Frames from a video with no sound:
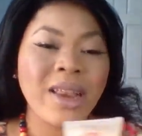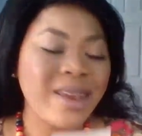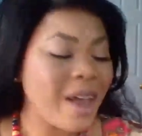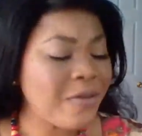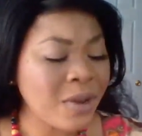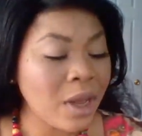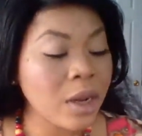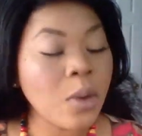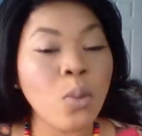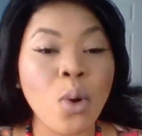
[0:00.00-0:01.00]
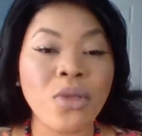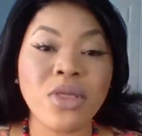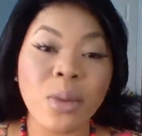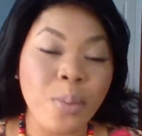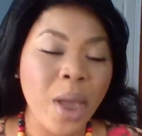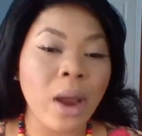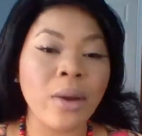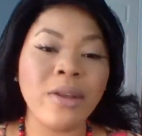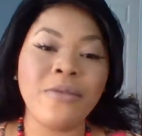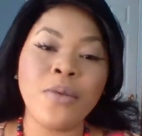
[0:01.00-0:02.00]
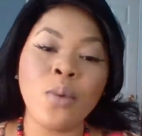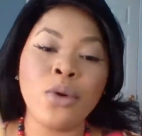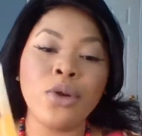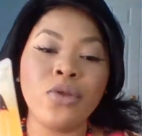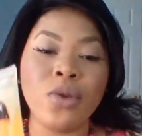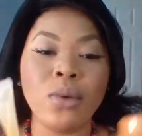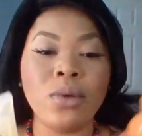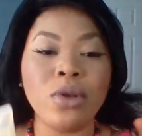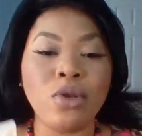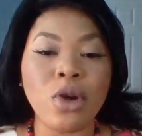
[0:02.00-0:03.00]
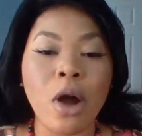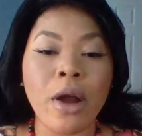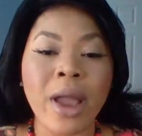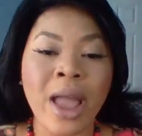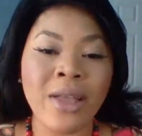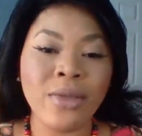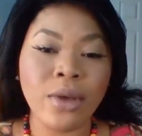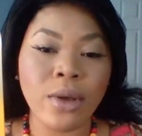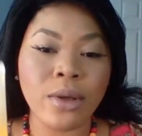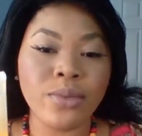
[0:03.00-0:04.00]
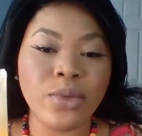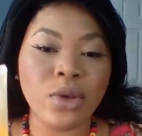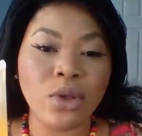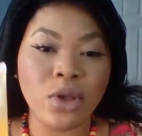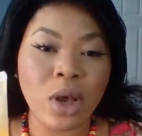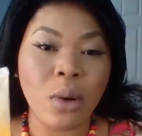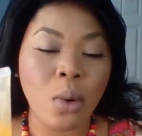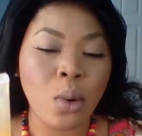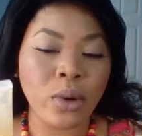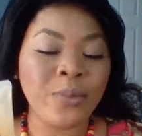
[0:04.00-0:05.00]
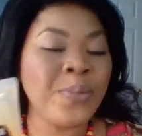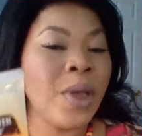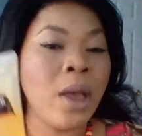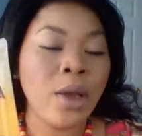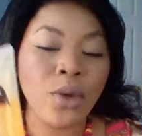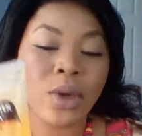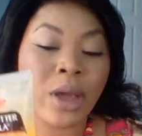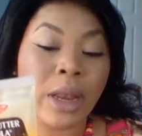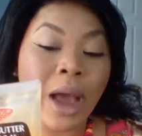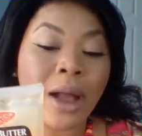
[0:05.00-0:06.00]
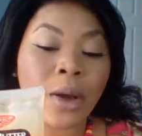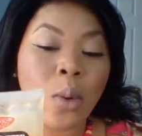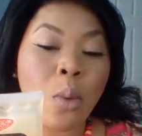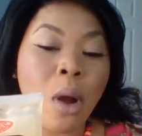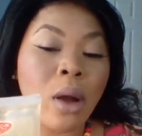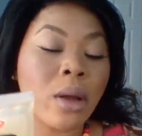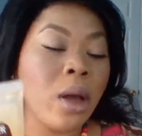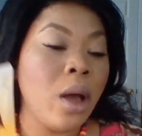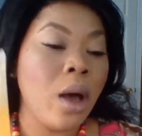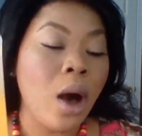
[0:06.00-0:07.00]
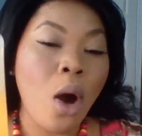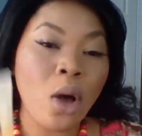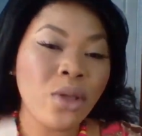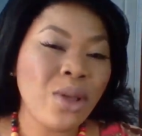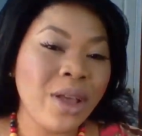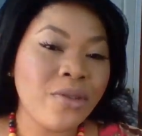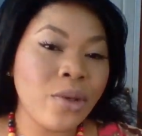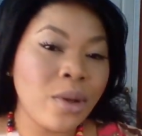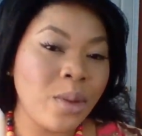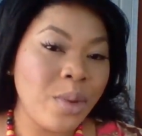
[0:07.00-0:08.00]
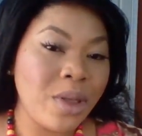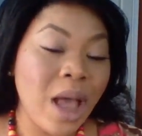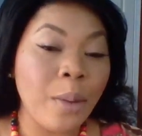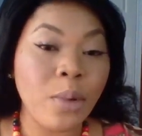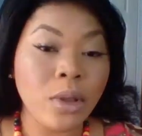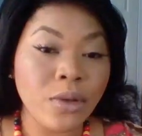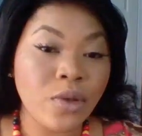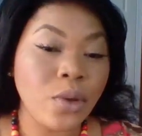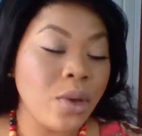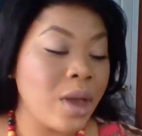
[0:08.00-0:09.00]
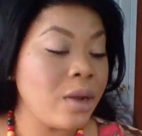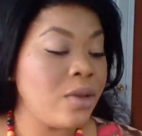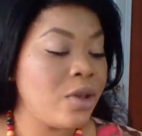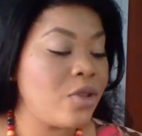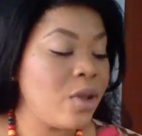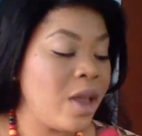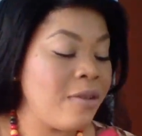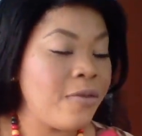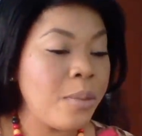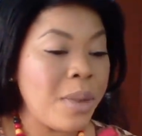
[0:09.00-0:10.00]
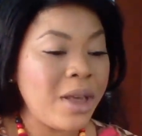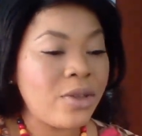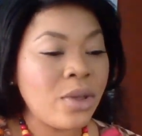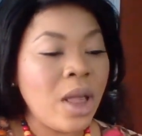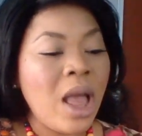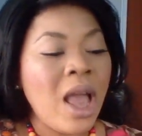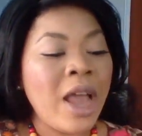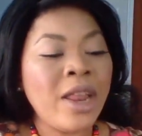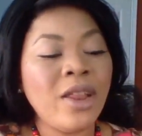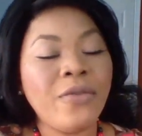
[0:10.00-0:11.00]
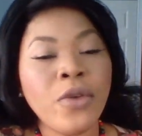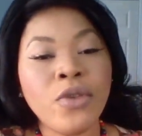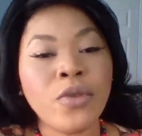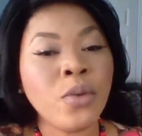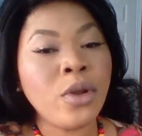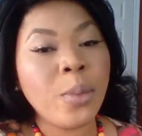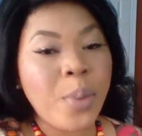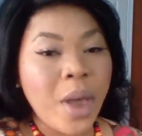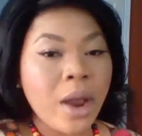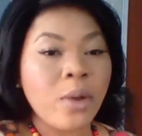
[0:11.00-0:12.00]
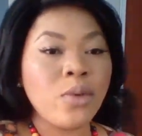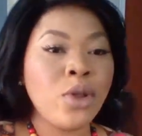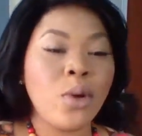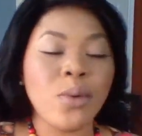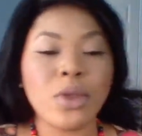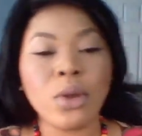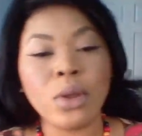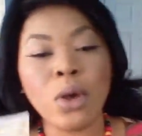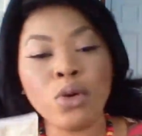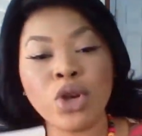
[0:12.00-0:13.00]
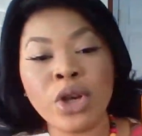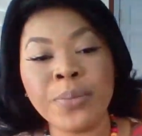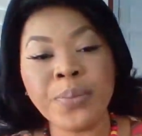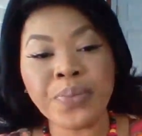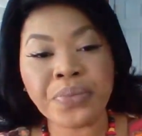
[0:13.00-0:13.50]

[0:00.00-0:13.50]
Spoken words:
definitely worth the pairing. If you want to do the jar and the gel oil, you cannot go wrong. All the links are going to be down below so you get additional information. And then if you just want to pair, you know, with the lotion